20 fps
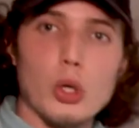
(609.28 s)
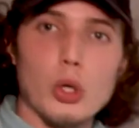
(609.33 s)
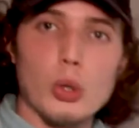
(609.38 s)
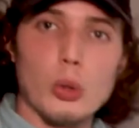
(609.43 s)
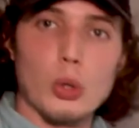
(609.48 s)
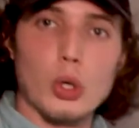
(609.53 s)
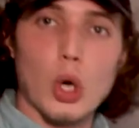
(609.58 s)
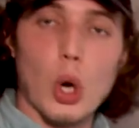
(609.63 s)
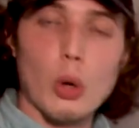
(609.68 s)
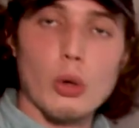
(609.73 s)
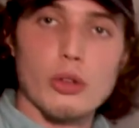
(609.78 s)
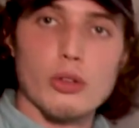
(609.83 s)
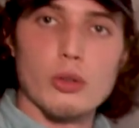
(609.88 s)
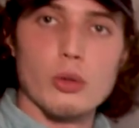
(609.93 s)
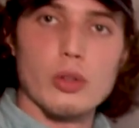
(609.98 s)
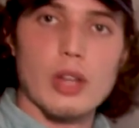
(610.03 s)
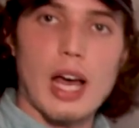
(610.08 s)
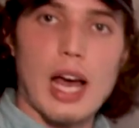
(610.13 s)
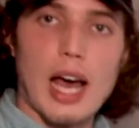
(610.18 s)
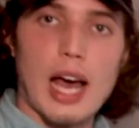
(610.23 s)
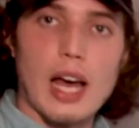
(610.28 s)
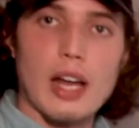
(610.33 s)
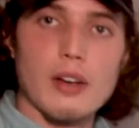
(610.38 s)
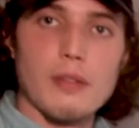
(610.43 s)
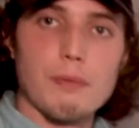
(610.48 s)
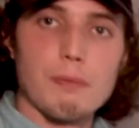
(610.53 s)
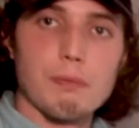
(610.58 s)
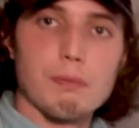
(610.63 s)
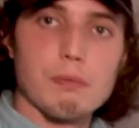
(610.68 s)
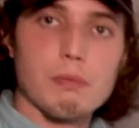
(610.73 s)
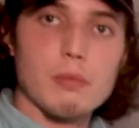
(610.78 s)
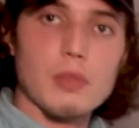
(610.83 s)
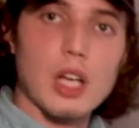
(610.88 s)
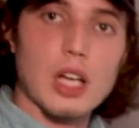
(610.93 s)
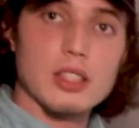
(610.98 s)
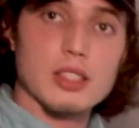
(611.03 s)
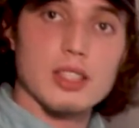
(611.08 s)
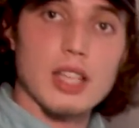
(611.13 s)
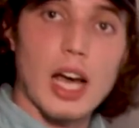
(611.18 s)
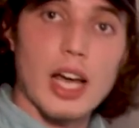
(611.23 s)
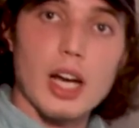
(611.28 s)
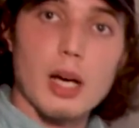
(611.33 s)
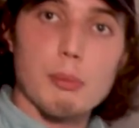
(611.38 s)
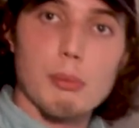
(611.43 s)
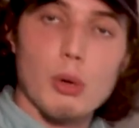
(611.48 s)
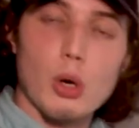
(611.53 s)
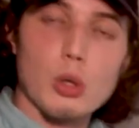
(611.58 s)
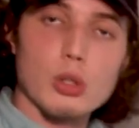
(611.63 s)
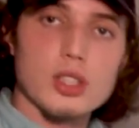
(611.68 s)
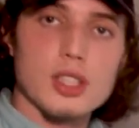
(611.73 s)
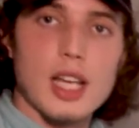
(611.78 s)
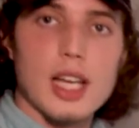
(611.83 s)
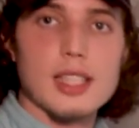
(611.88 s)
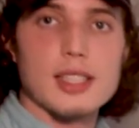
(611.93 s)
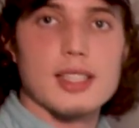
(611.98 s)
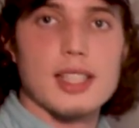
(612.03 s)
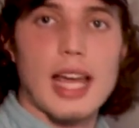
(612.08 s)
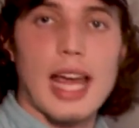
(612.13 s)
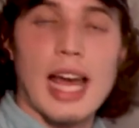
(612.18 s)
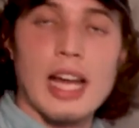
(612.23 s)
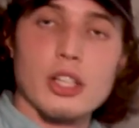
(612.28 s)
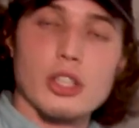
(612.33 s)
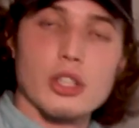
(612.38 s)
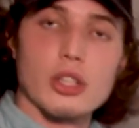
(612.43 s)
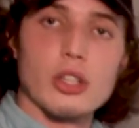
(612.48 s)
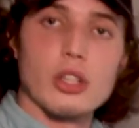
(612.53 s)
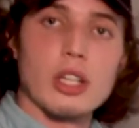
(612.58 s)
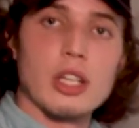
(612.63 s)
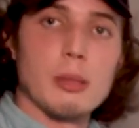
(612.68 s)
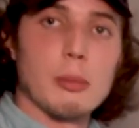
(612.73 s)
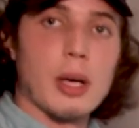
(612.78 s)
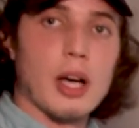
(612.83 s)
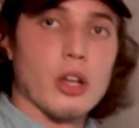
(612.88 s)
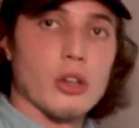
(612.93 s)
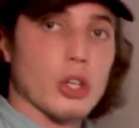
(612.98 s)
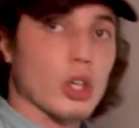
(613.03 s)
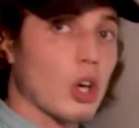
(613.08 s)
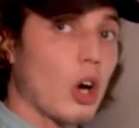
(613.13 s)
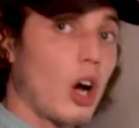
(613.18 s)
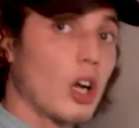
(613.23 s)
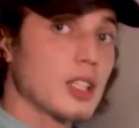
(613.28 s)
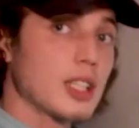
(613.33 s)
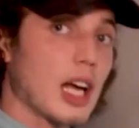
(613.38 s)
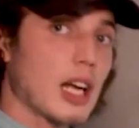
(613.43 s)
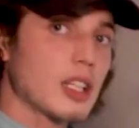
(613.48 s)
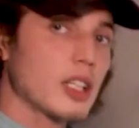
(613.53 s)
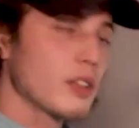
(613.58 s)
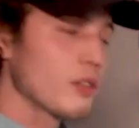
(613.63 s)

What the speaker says: who go through that sign up process, they enter their email and their contact